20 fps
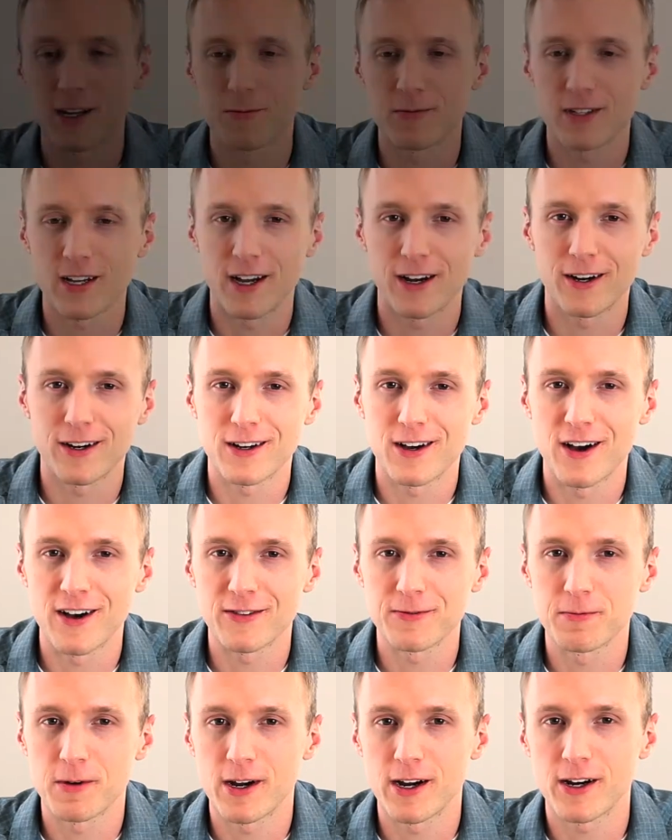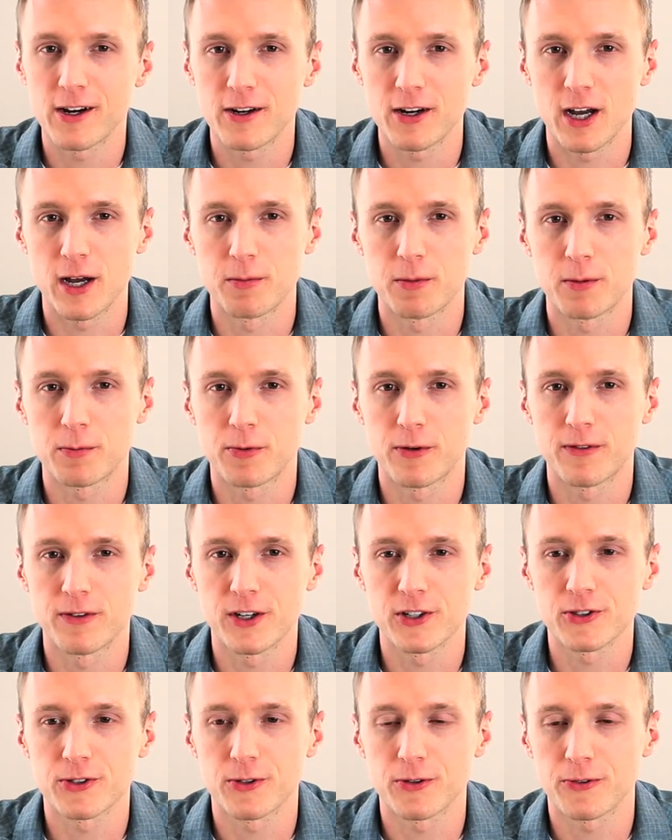name is Eric Hoffmeyer. I'm a
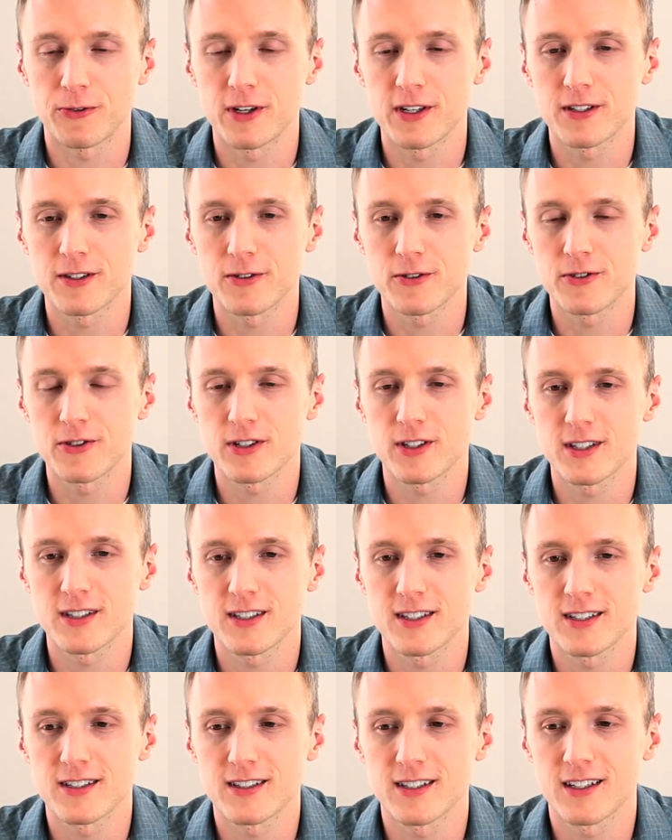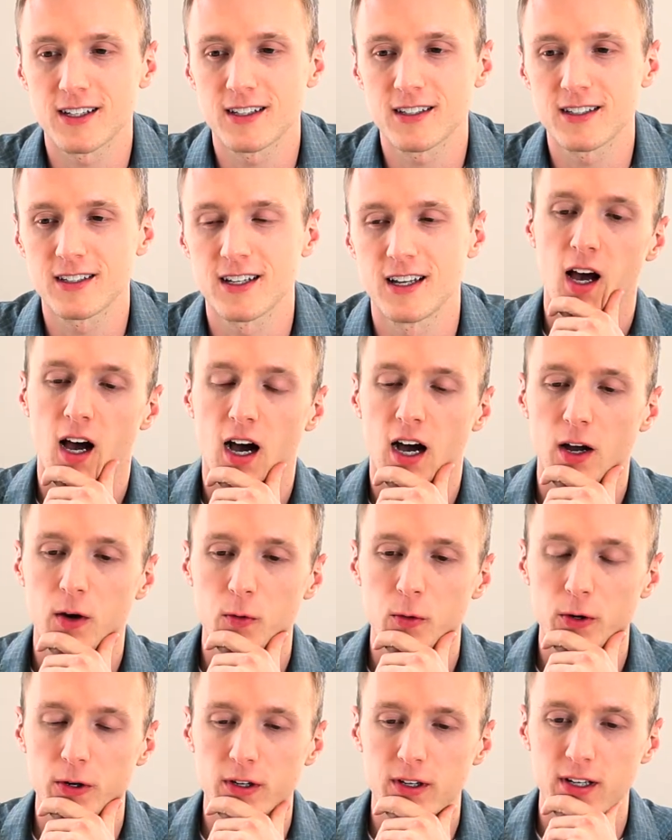professional research assistant. I
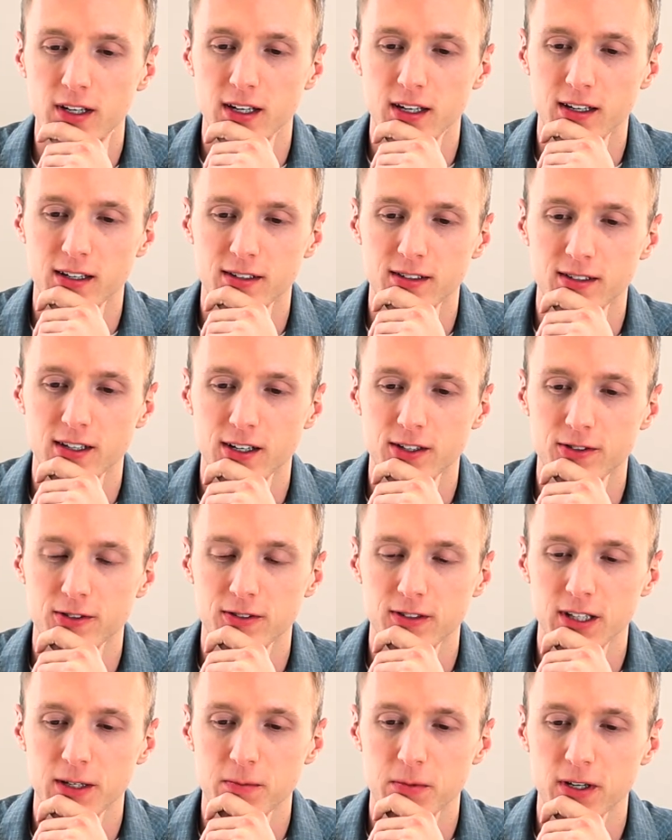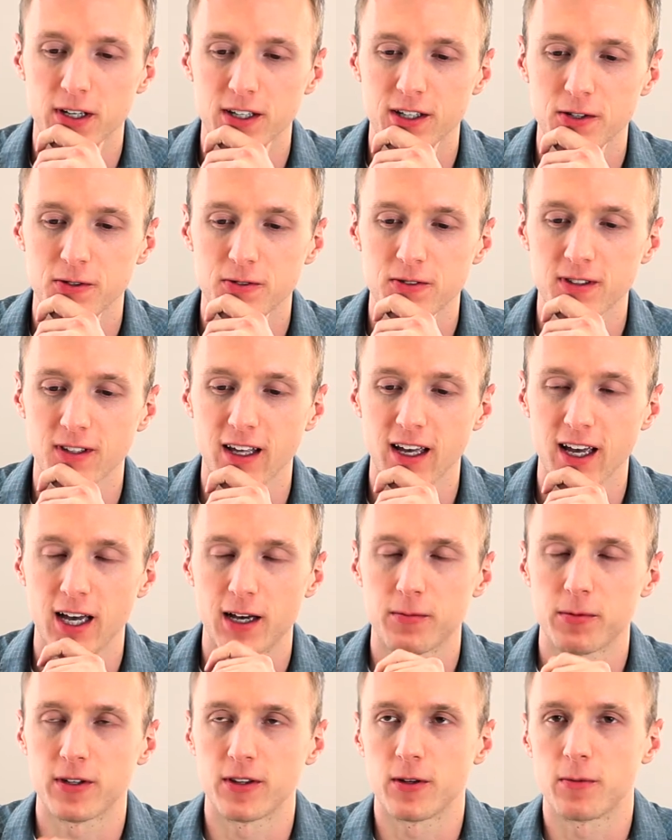work in Dr. Li Ping Yu's
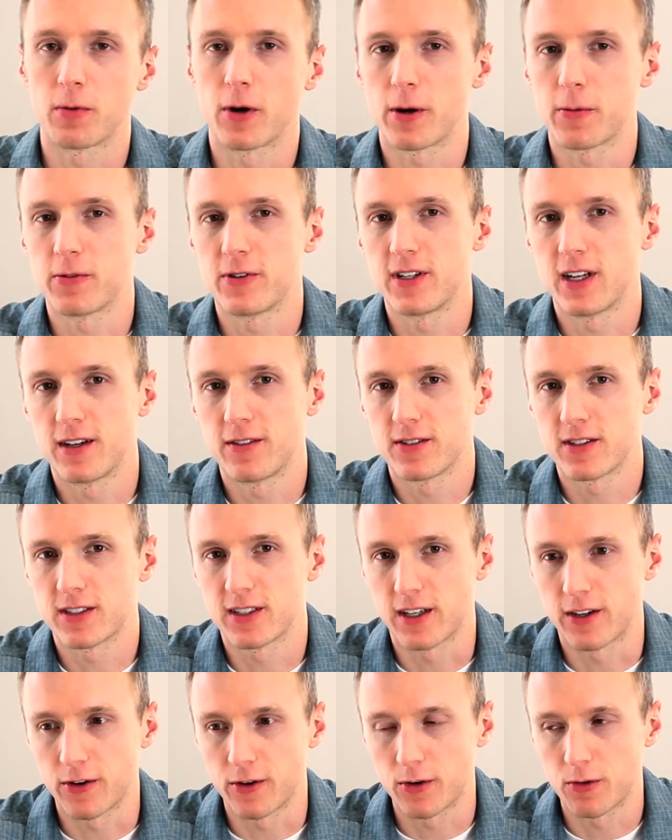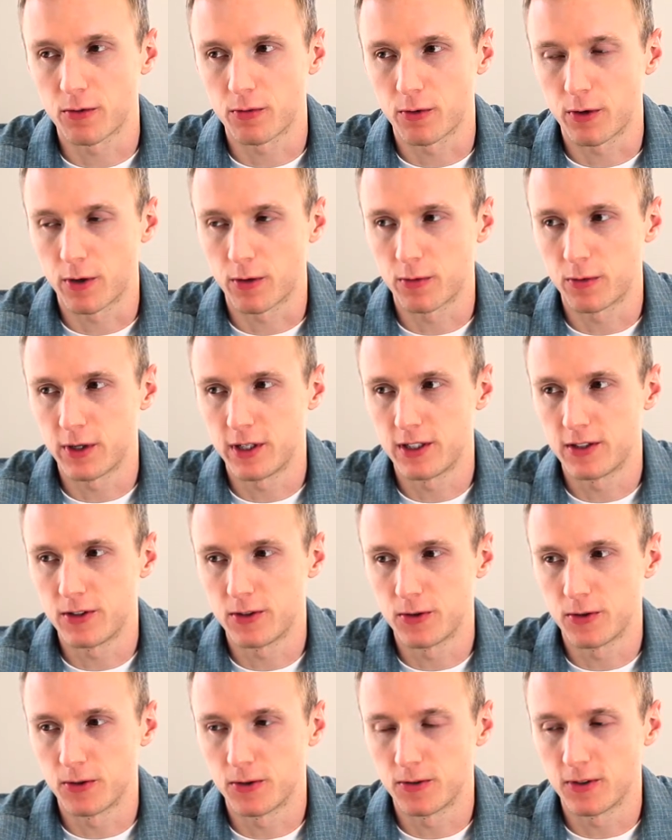lab in the Barbara Davis Center, where we
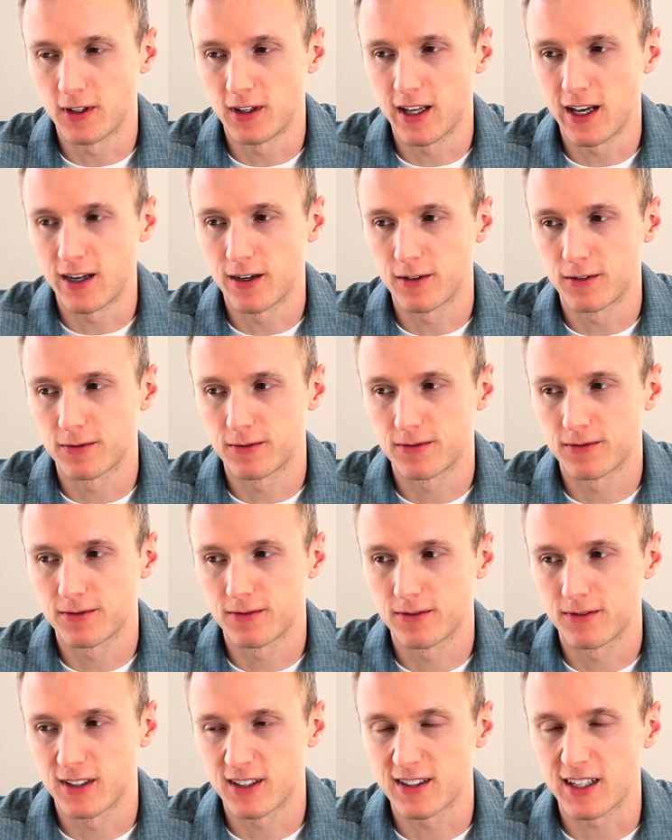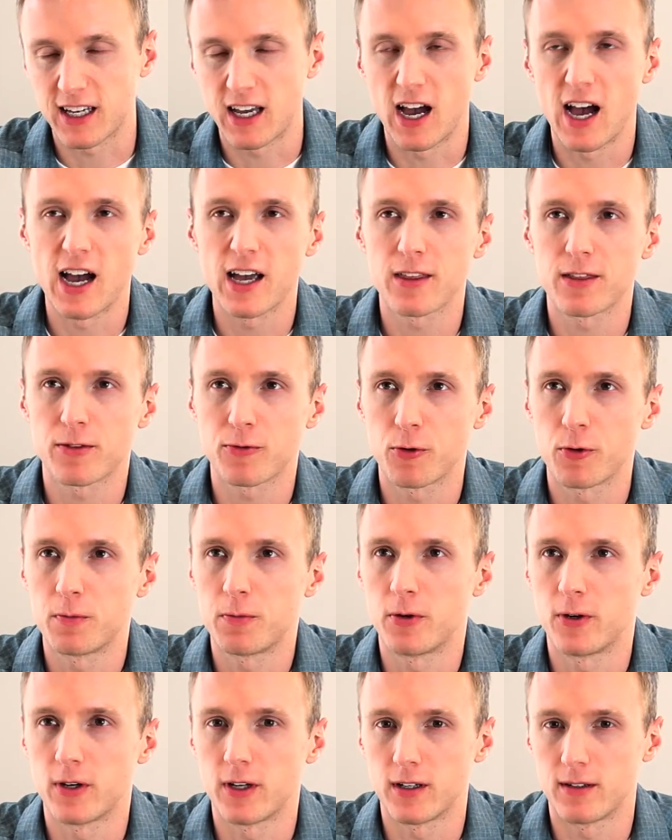do a lot of, it's like a high
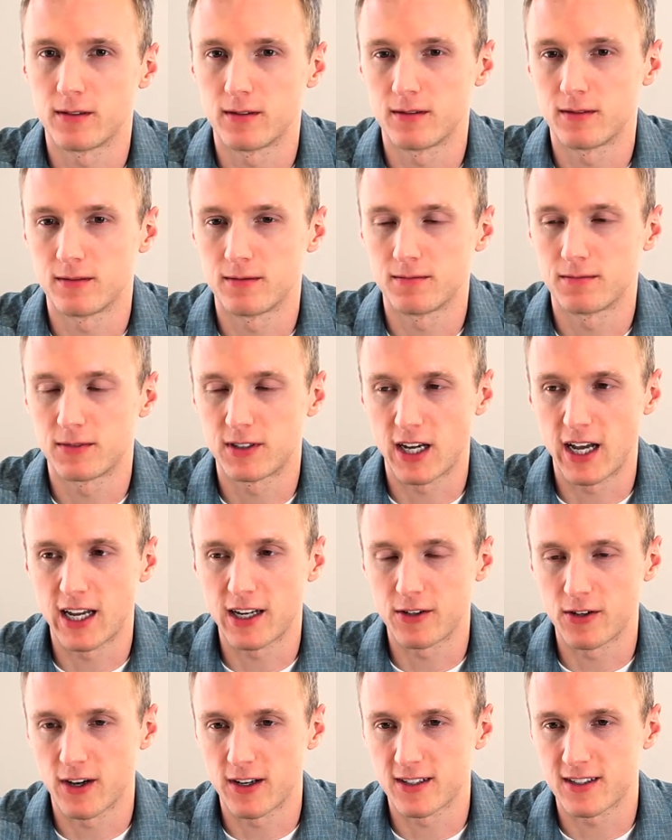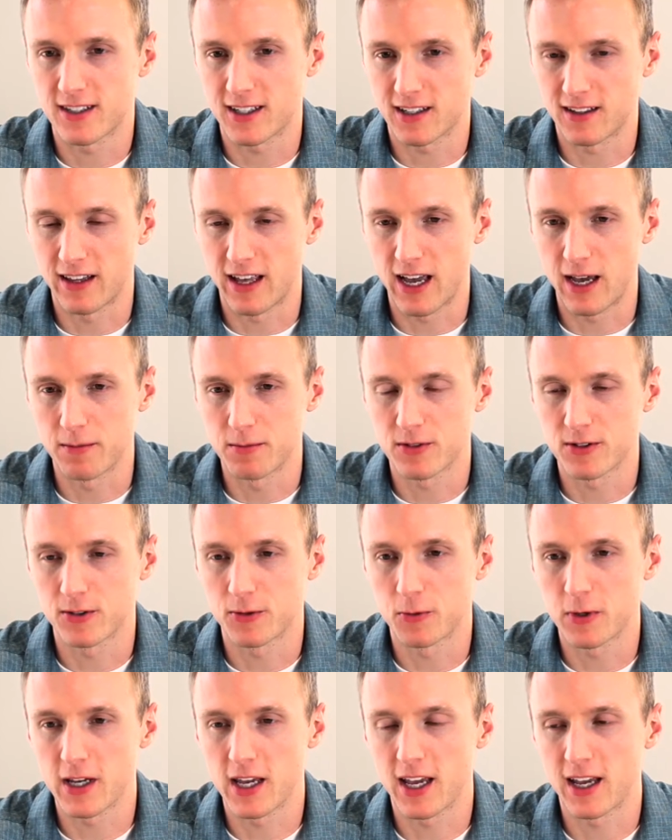throughput diagnostic lab. So
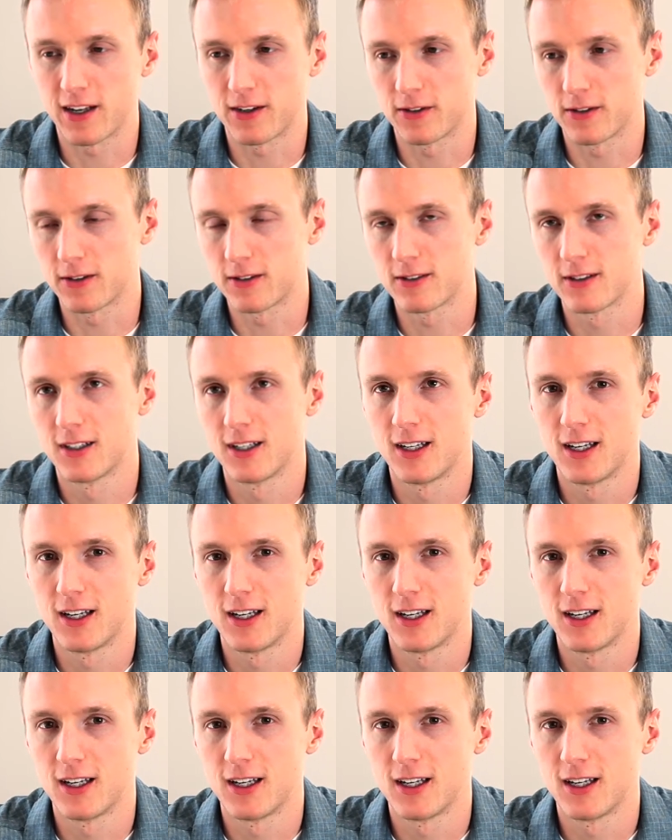we handle